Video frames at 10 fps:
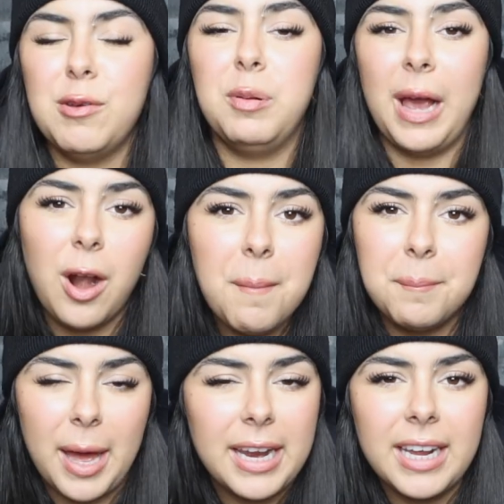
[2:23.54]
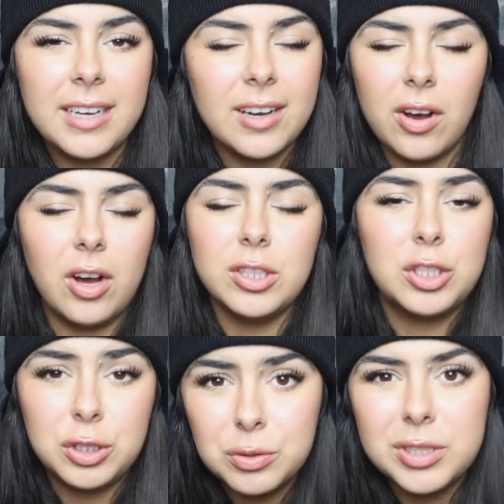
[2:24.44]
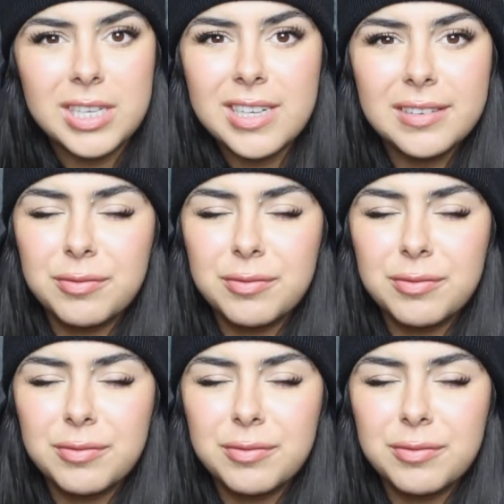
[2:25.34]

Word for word: you plan on betting on Suzy